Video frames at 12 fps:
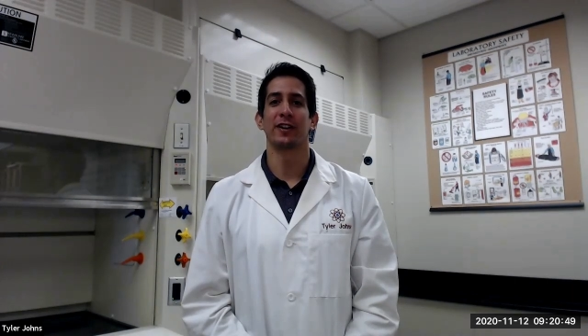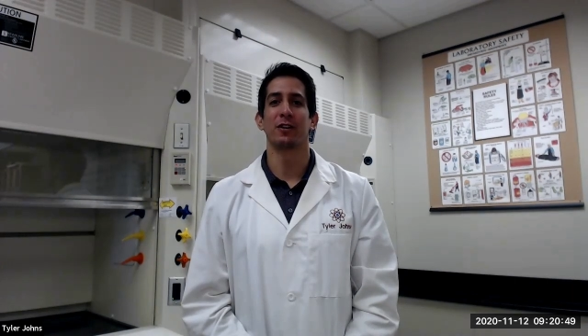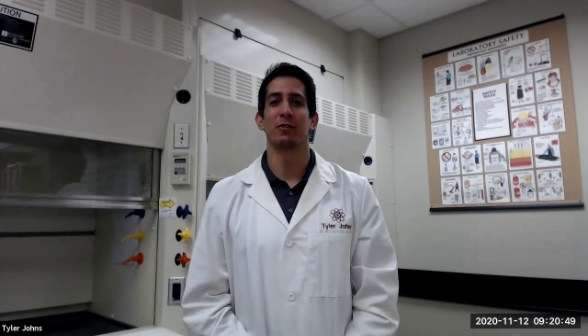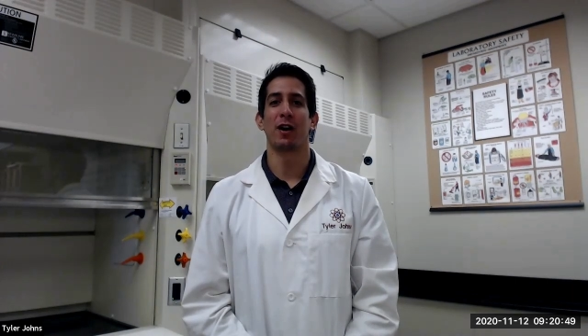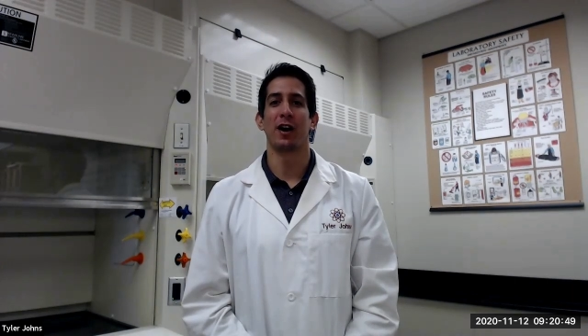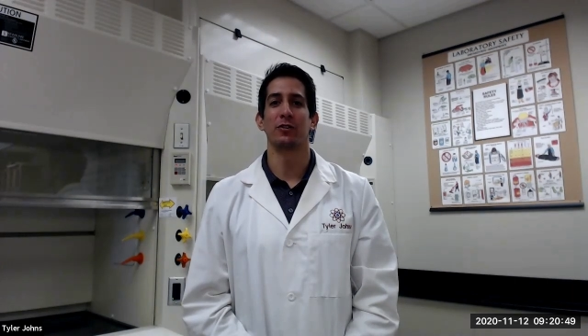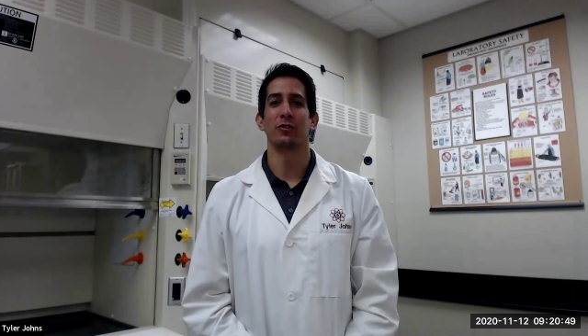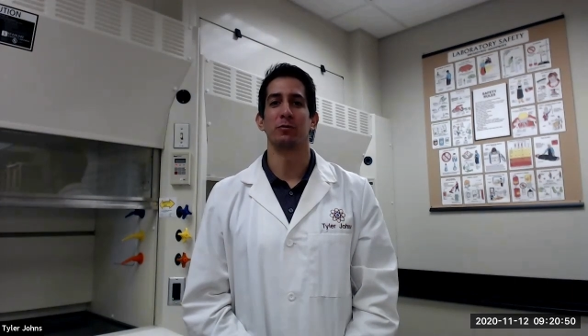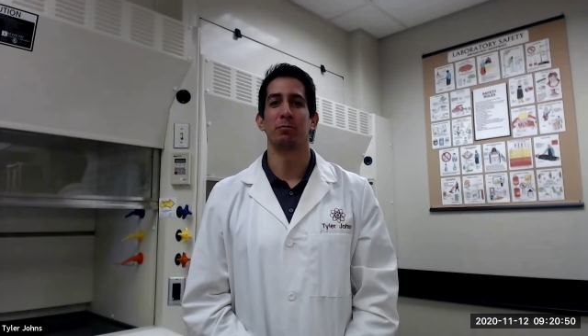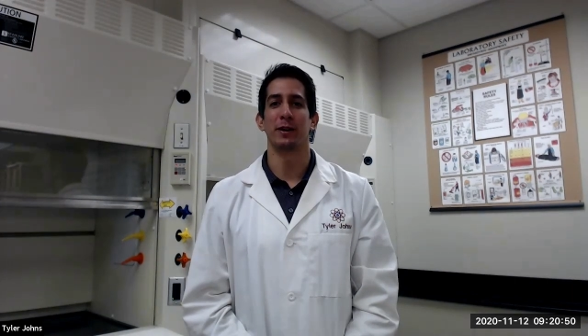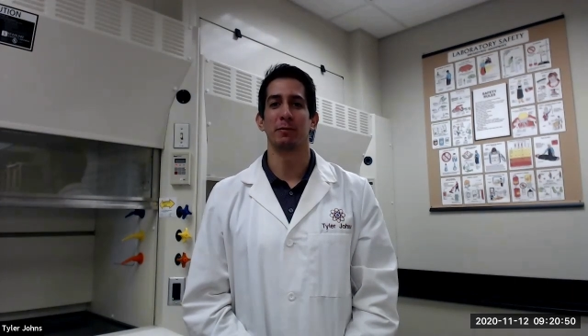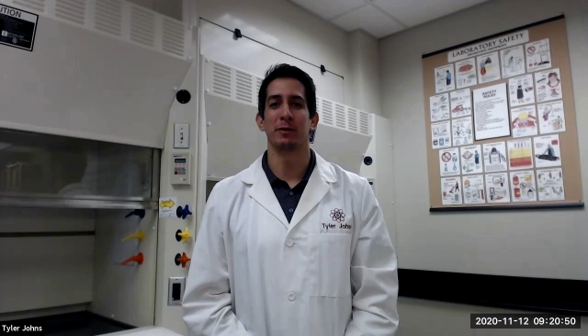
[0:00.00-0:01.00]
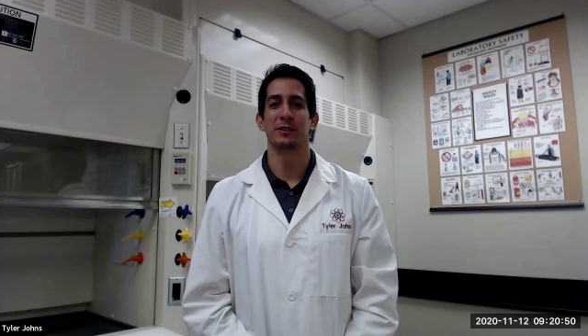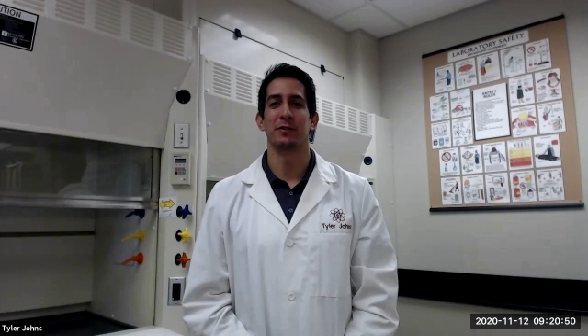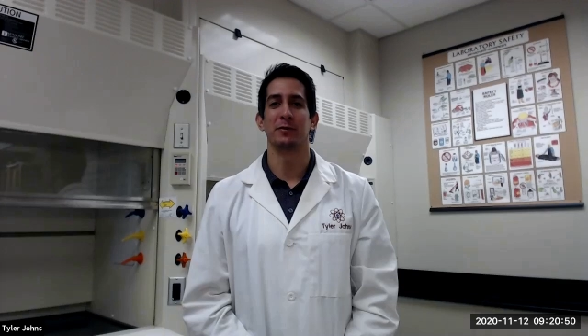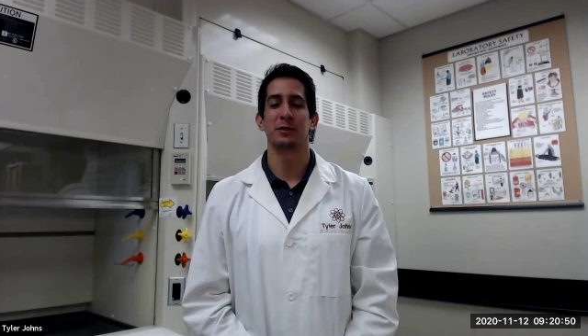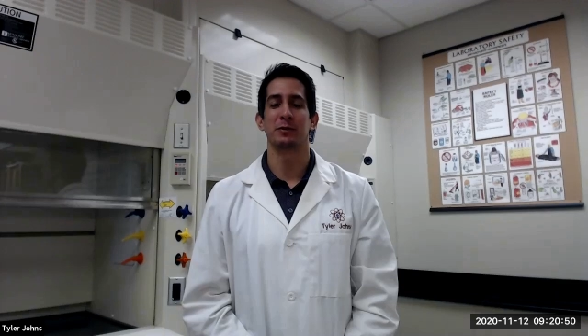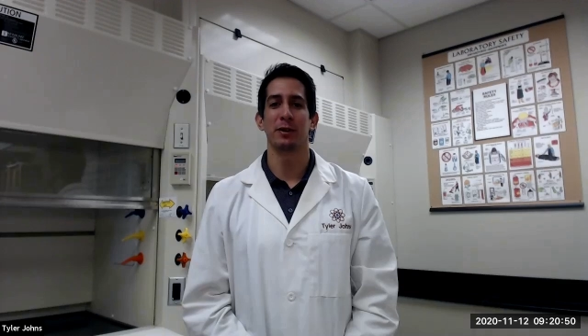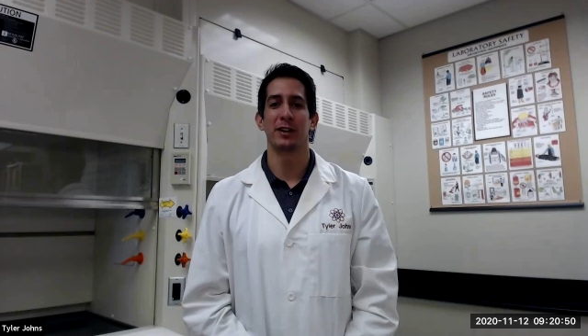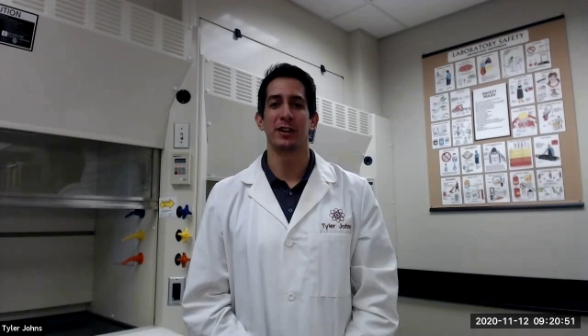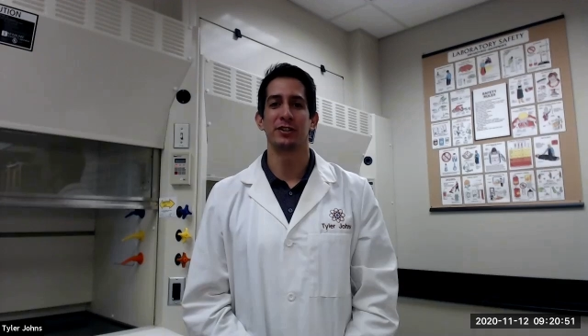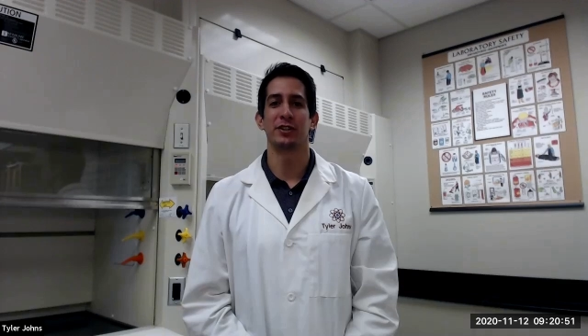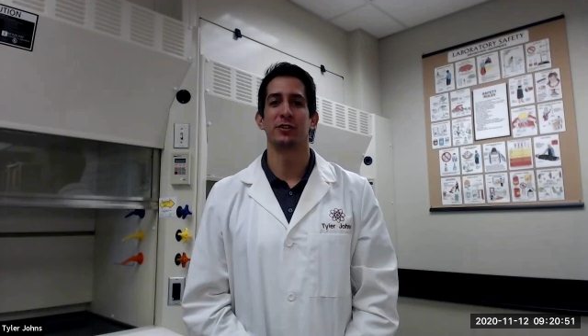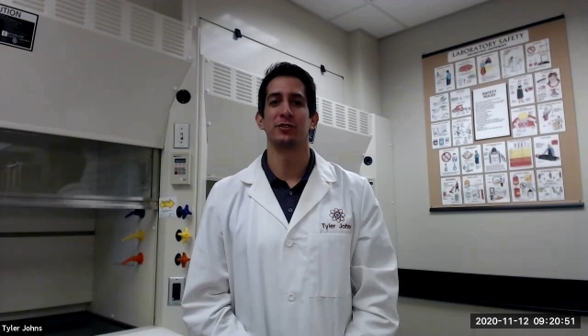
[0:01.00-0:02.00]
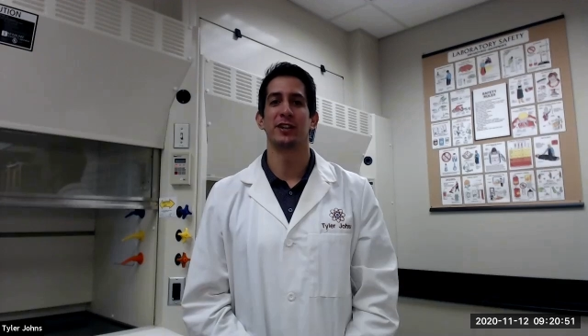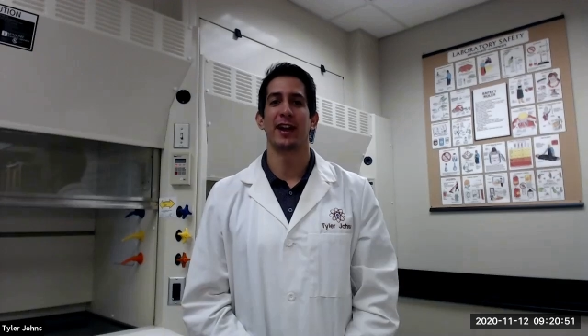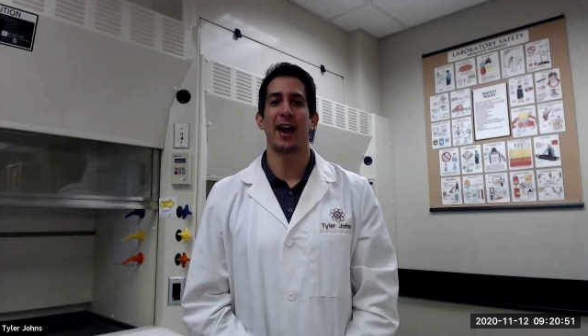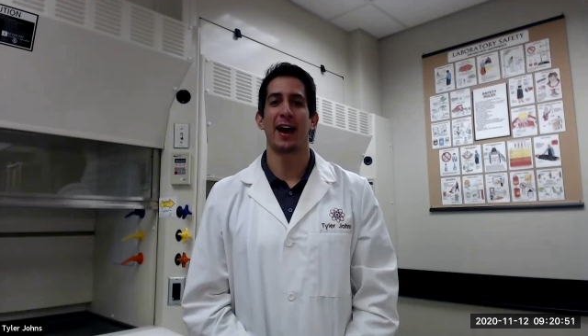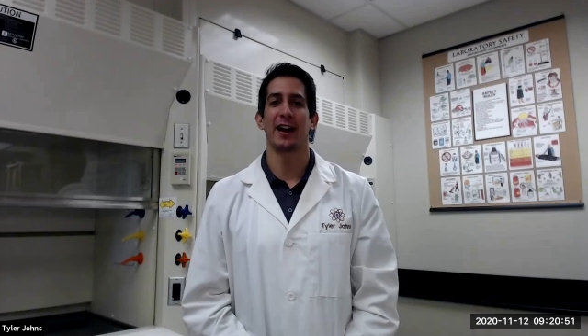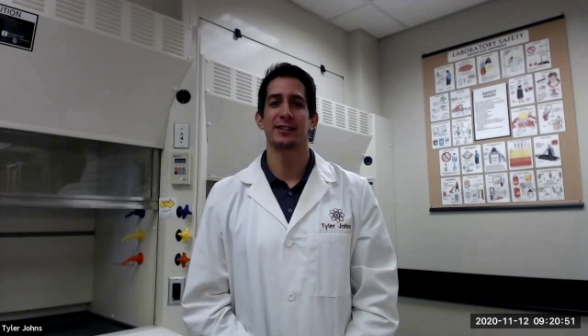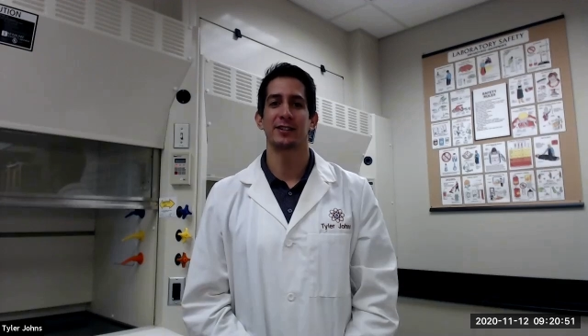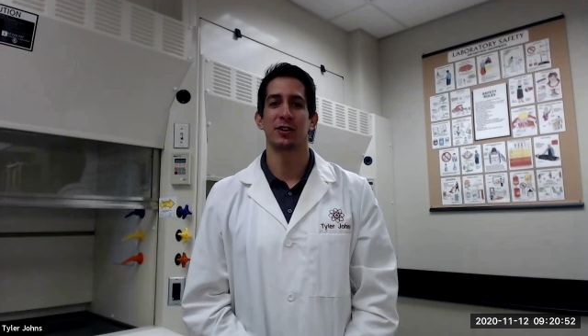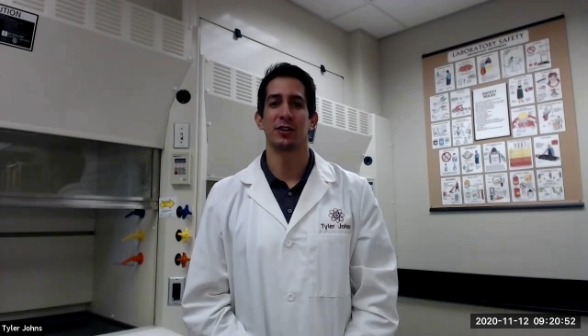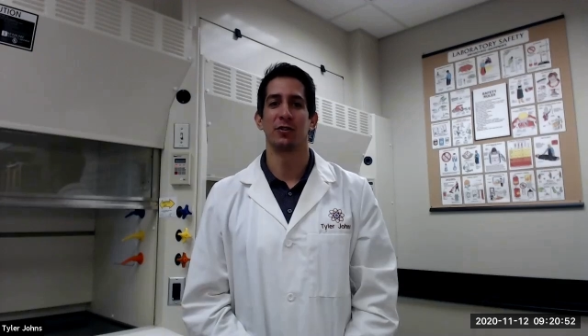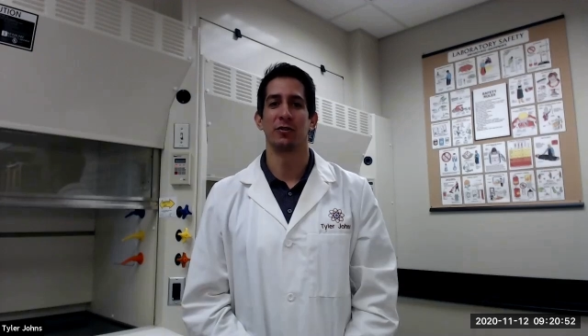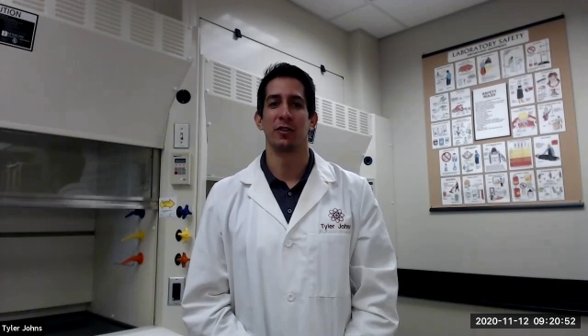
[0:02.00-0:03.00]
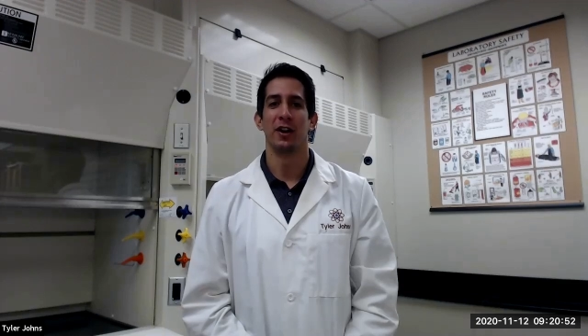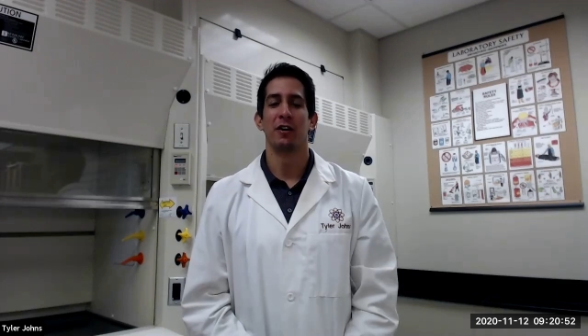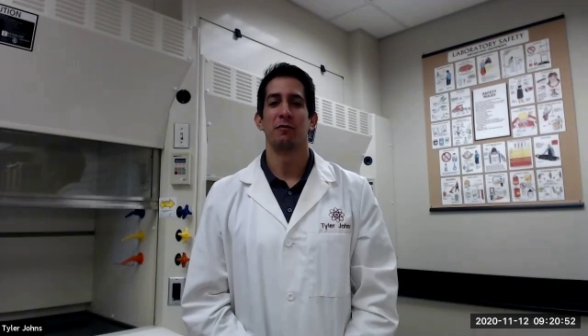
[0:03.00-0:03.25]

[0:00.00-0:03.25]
and carotenoid pigments from spinach using acetone.